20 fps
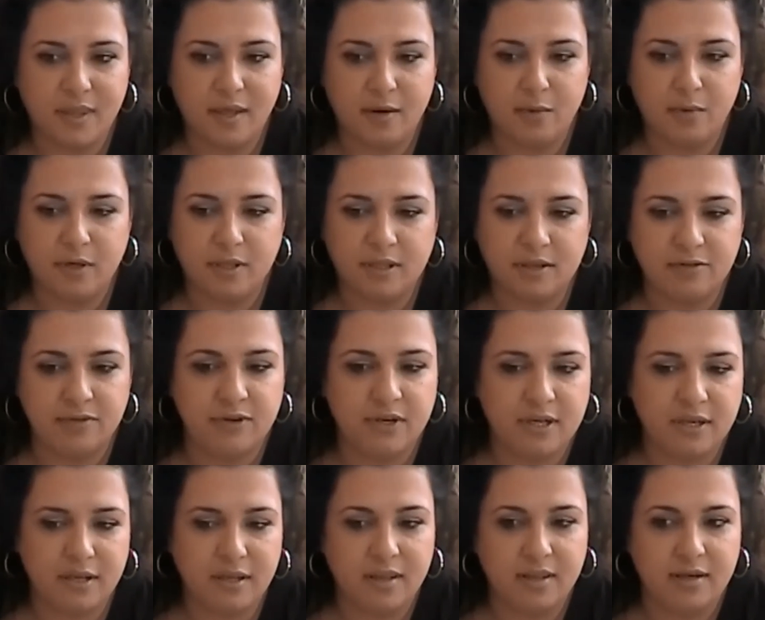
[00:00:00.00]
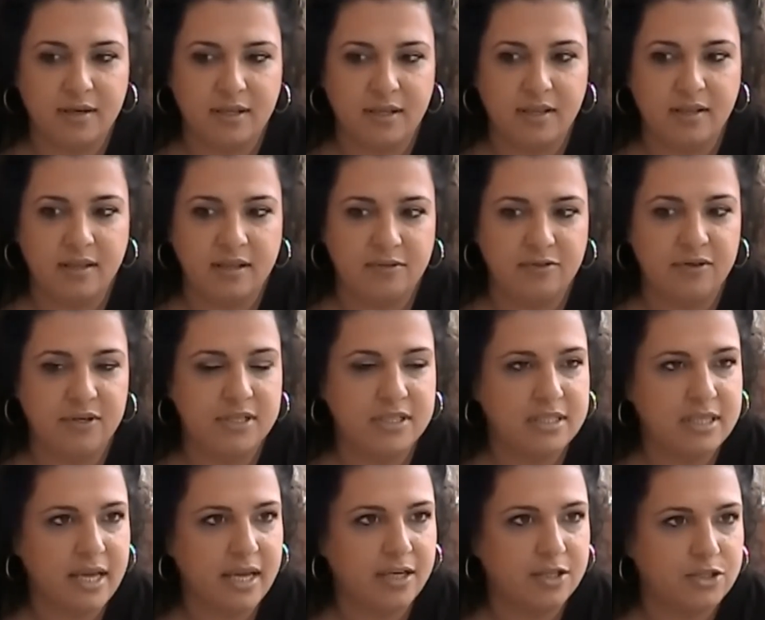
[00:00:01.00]
There were different three
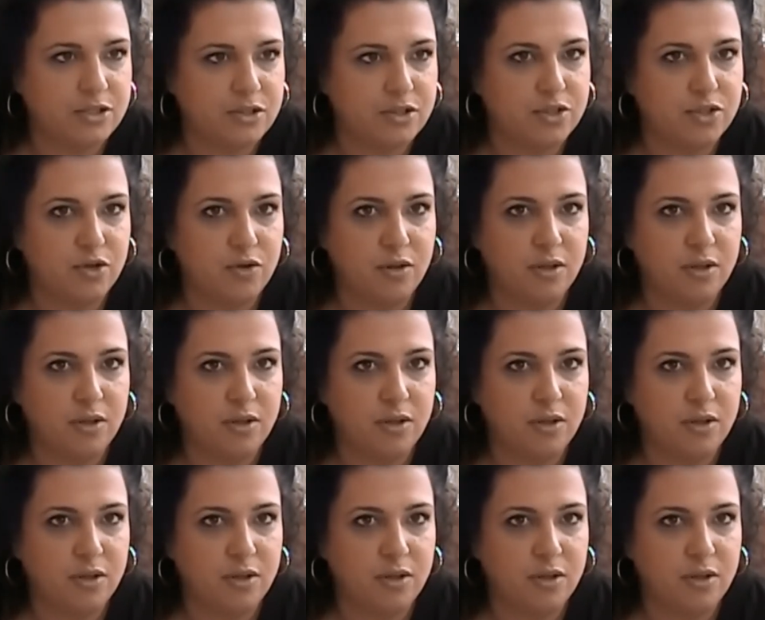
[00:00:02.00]
different stations,